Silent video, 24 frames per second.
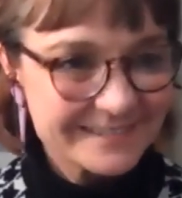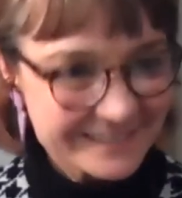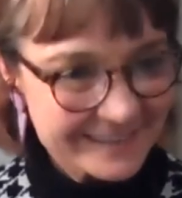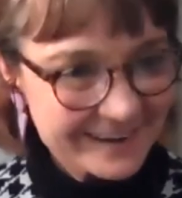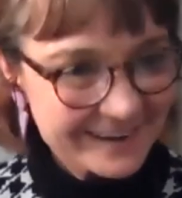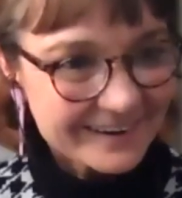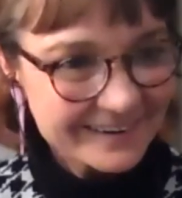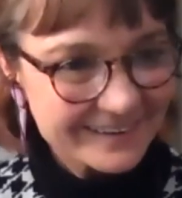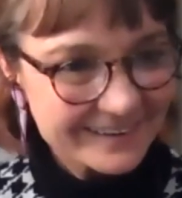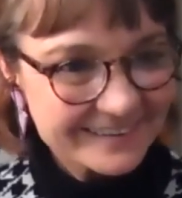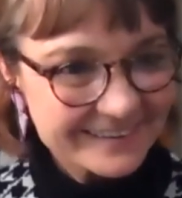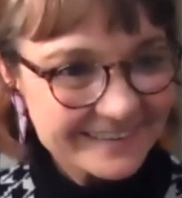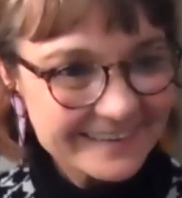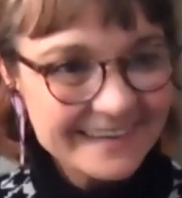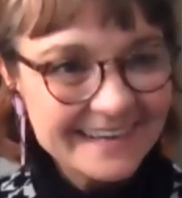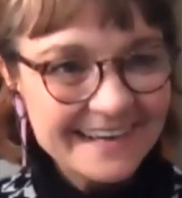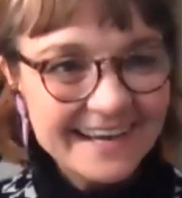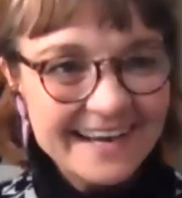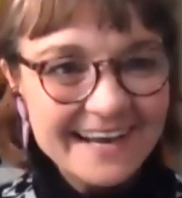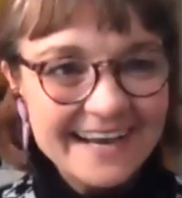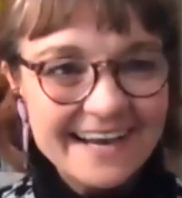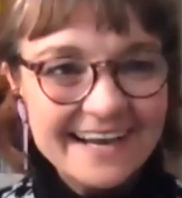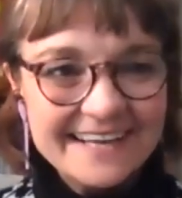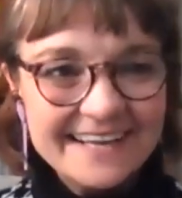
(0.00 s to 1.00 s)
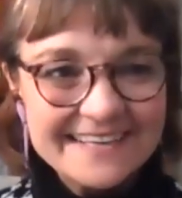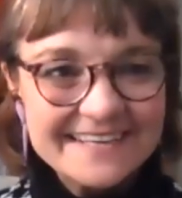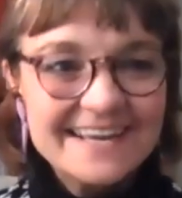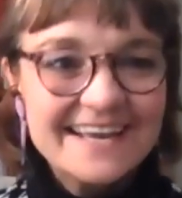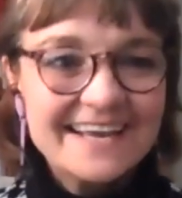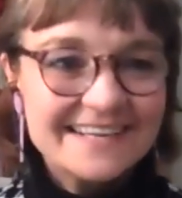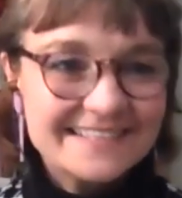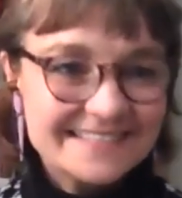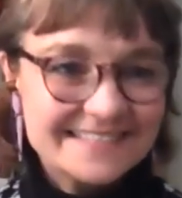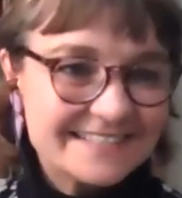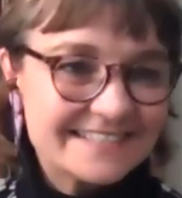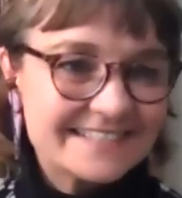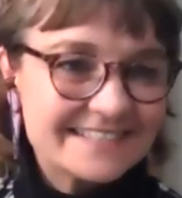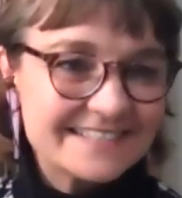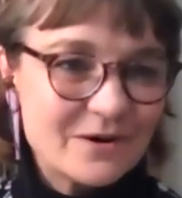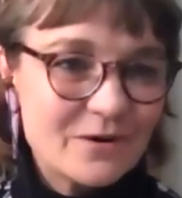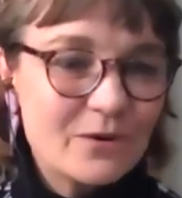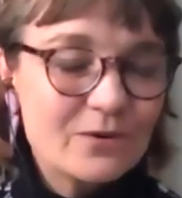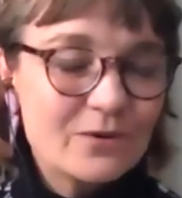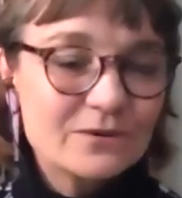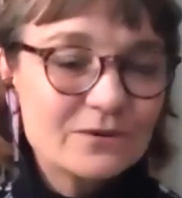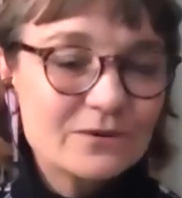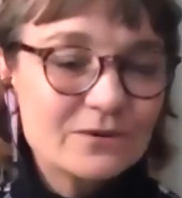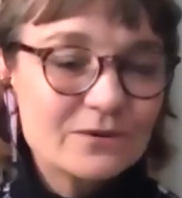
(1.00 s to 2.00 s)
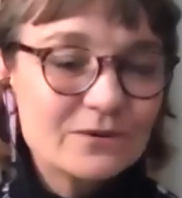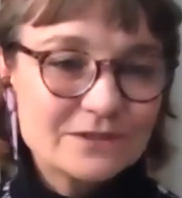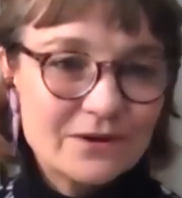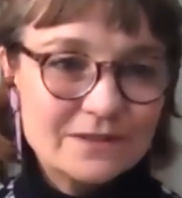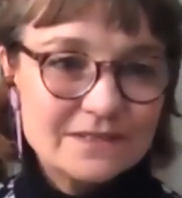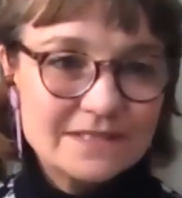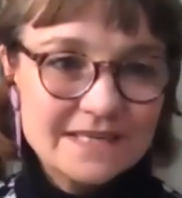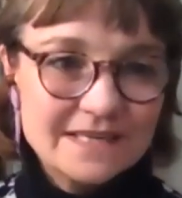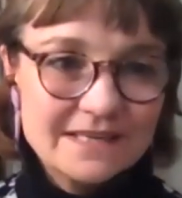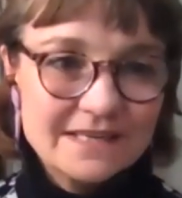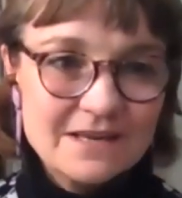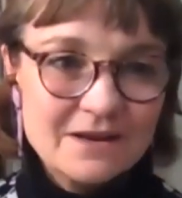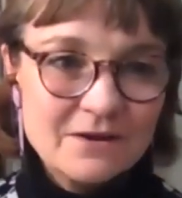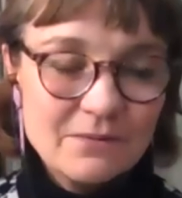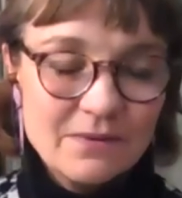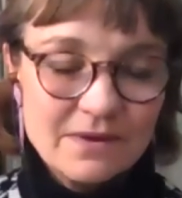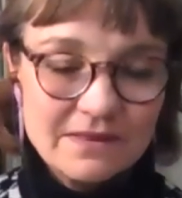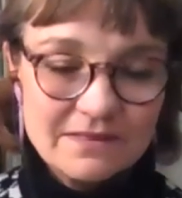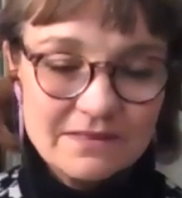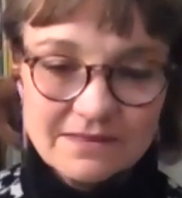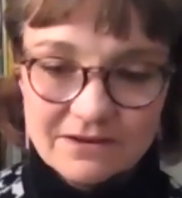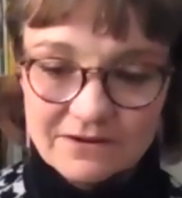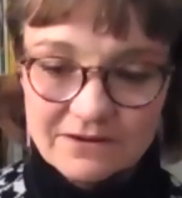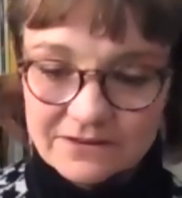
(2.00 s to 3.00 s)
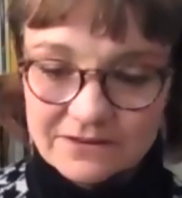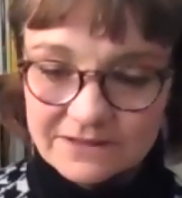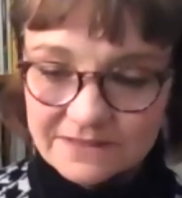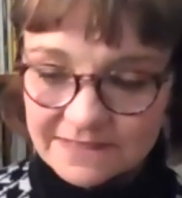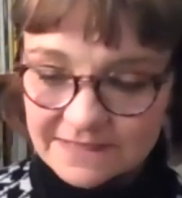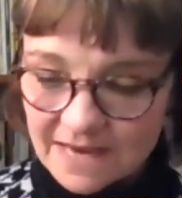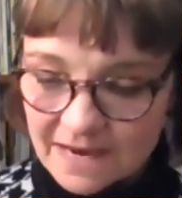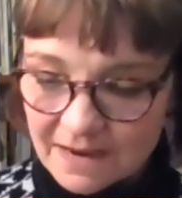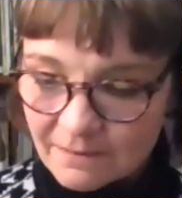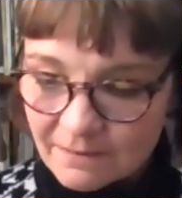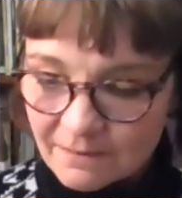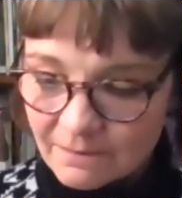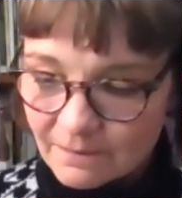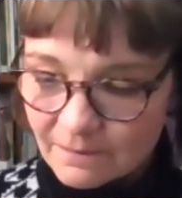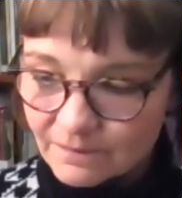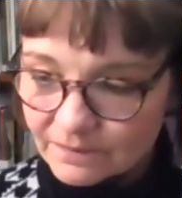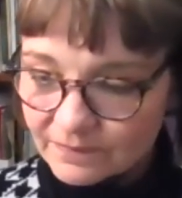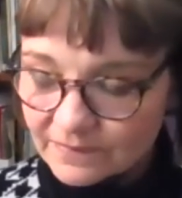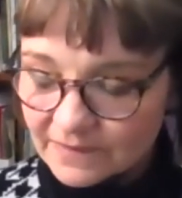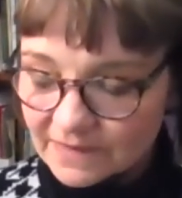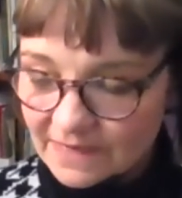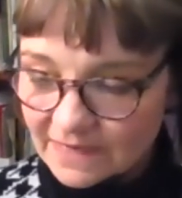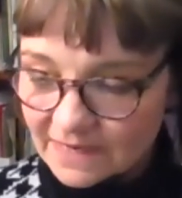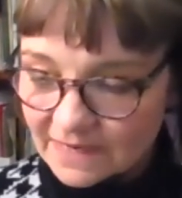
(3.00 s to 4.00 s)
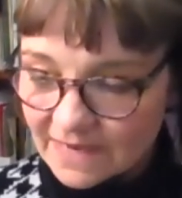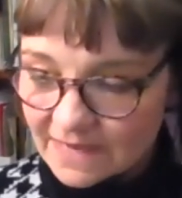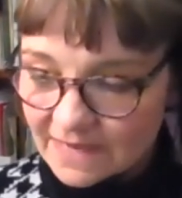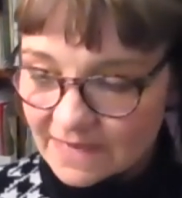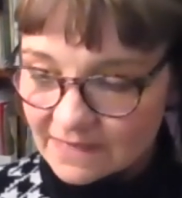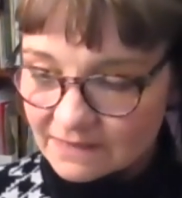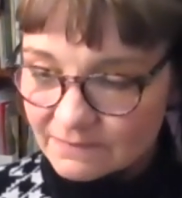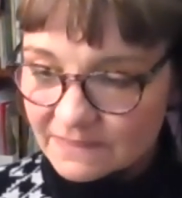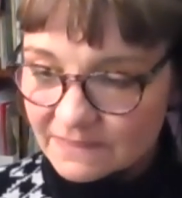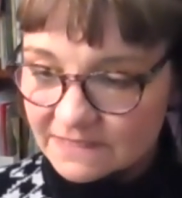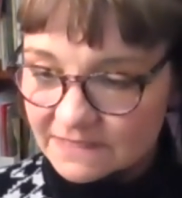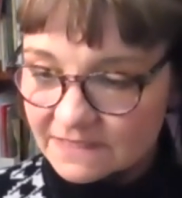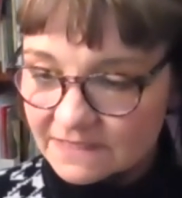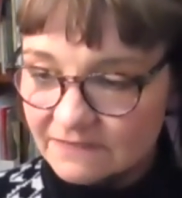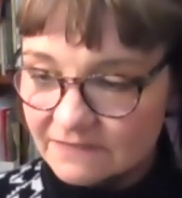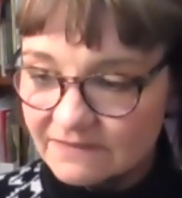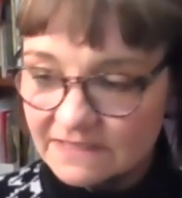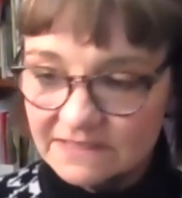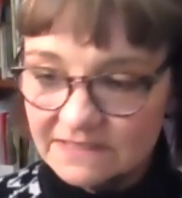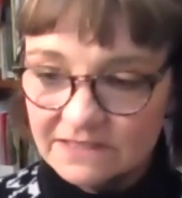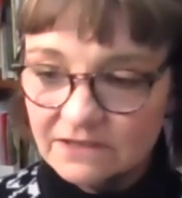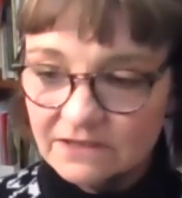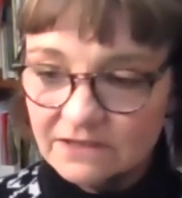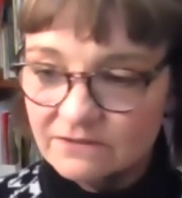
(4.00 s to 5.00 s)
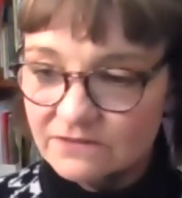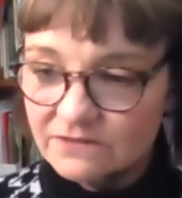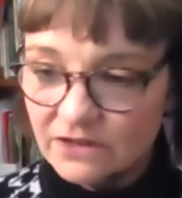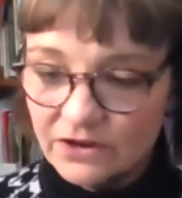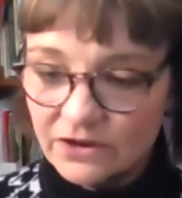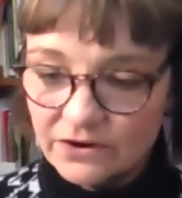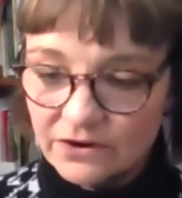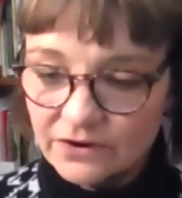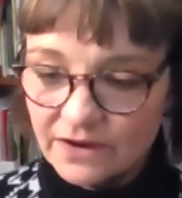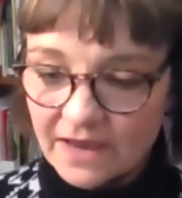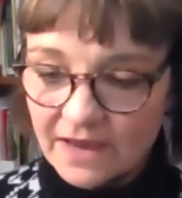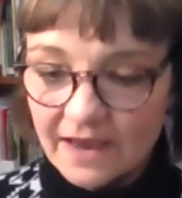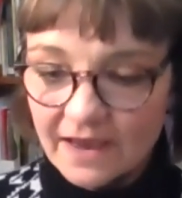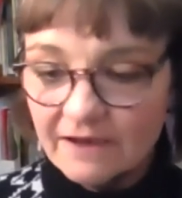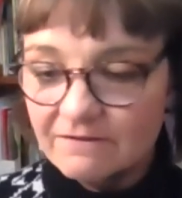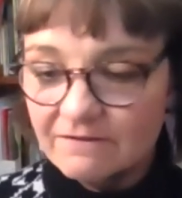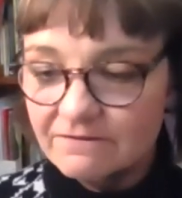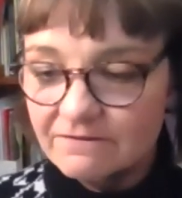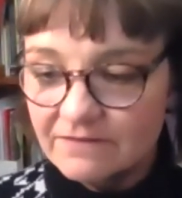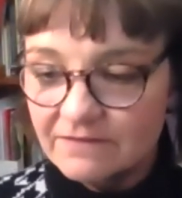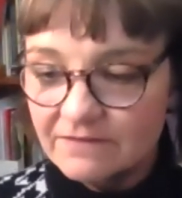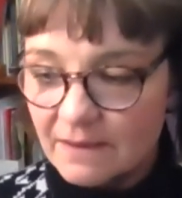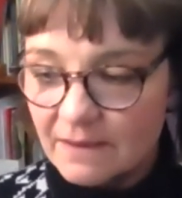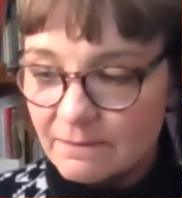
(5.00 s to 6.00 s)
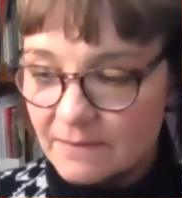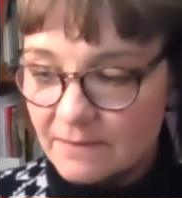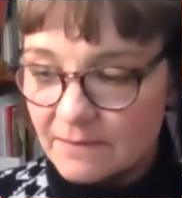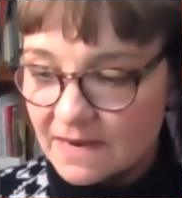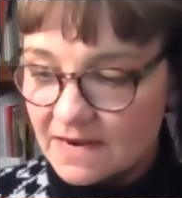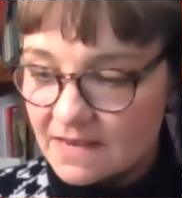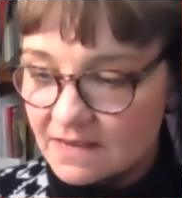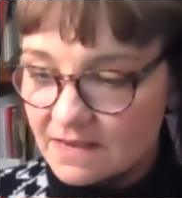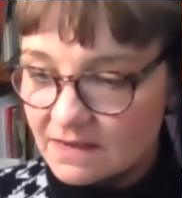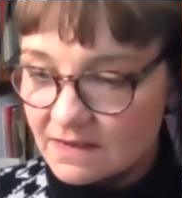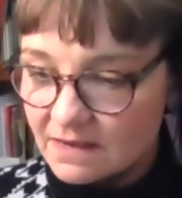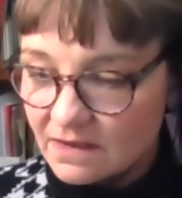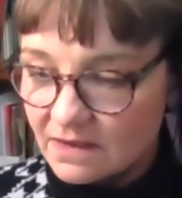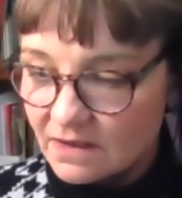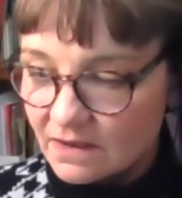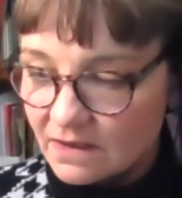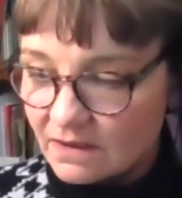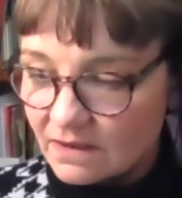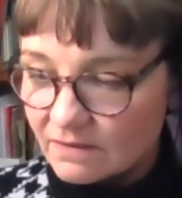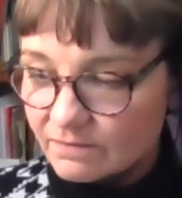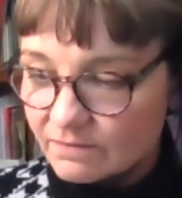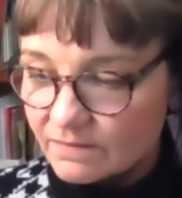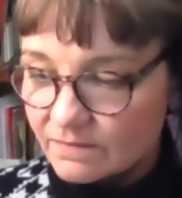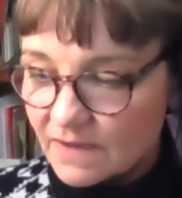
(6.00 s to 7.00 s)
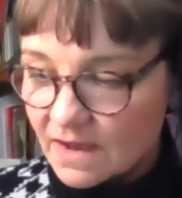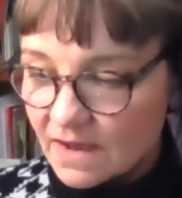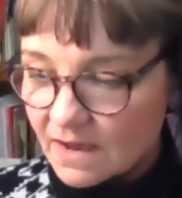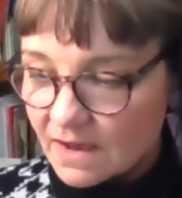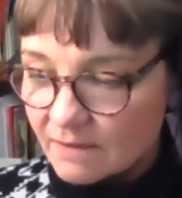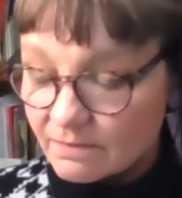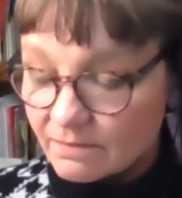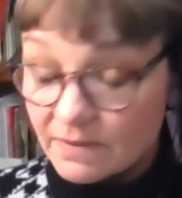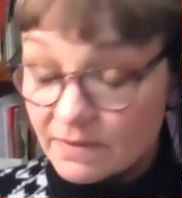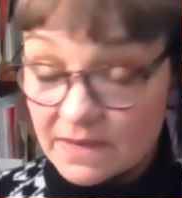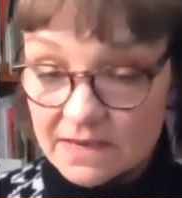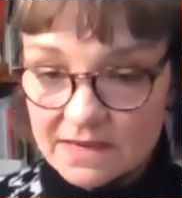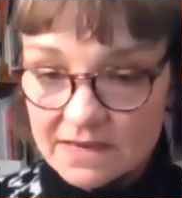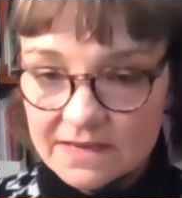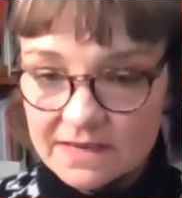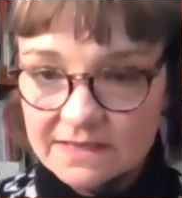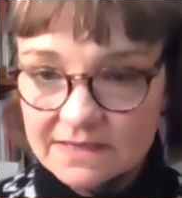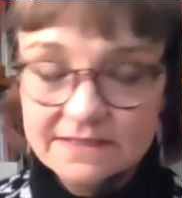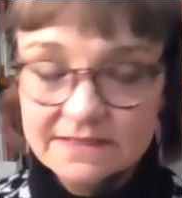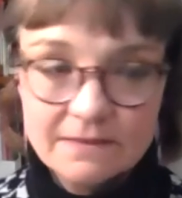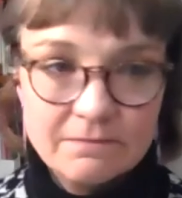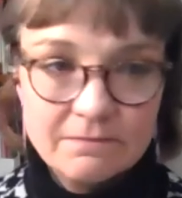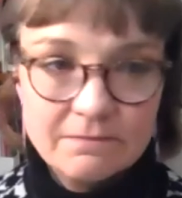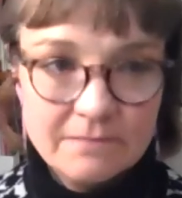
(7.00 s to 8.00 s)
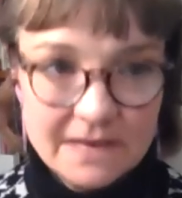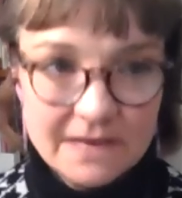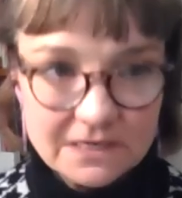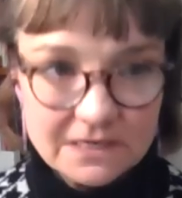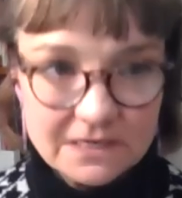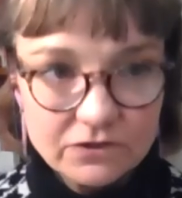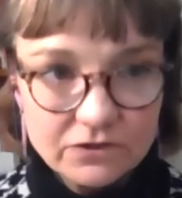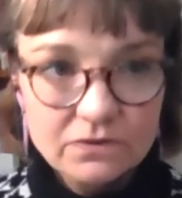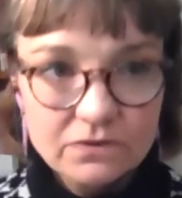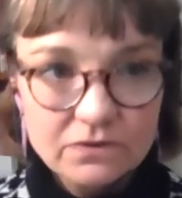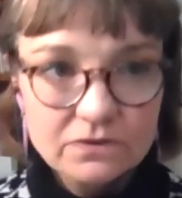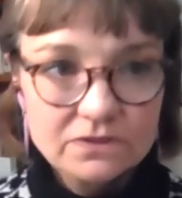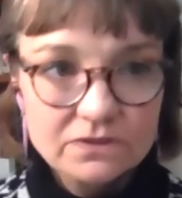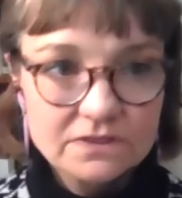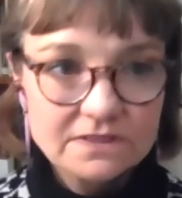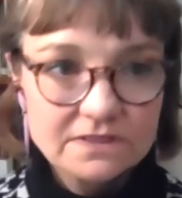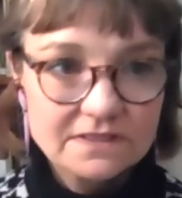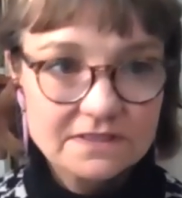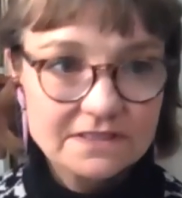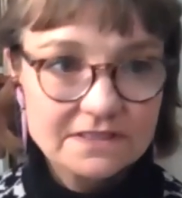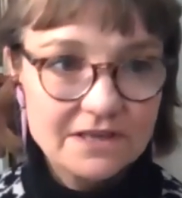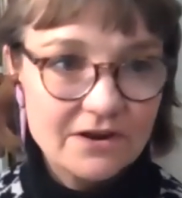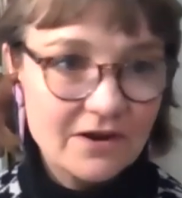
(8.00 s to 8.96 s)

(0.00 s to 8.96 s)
So it's also dealing with those um, elements of ourselves. I don't have that many um, peers and mentors.